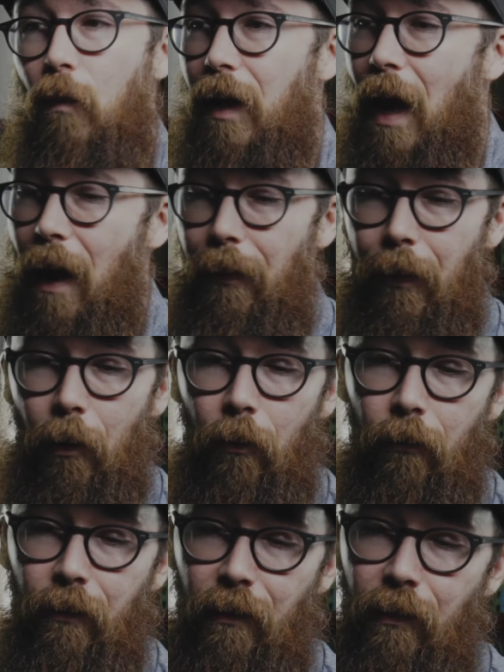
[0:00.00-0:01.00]
We had
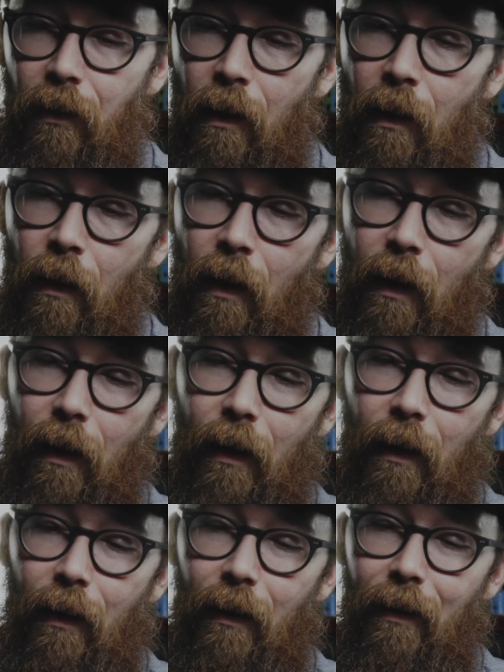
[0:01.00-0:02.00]
those
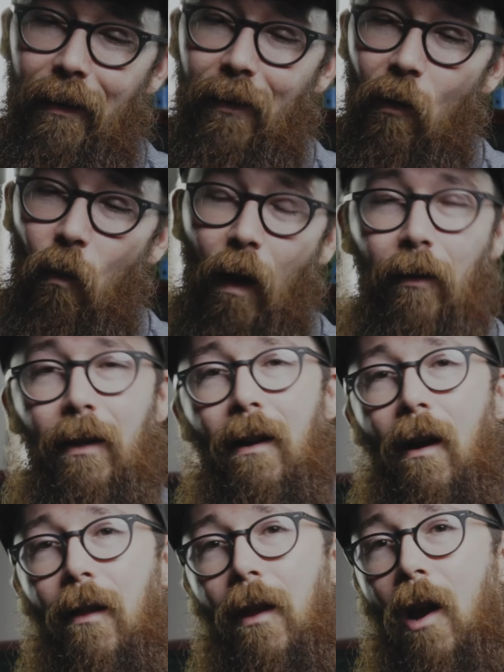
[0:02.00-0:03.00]
welded
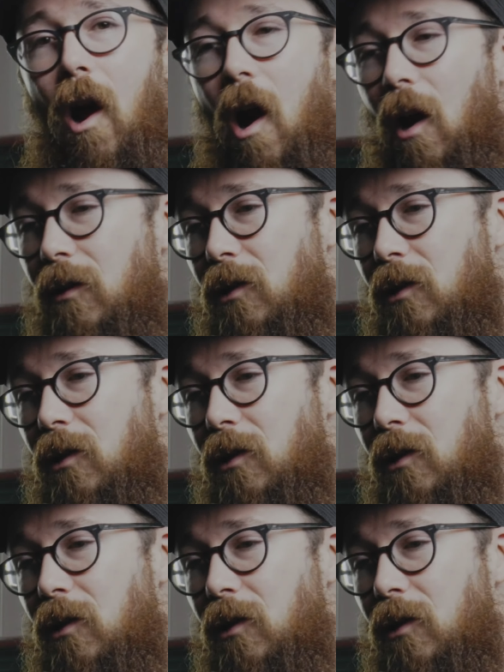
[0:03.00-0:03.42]
onto the car,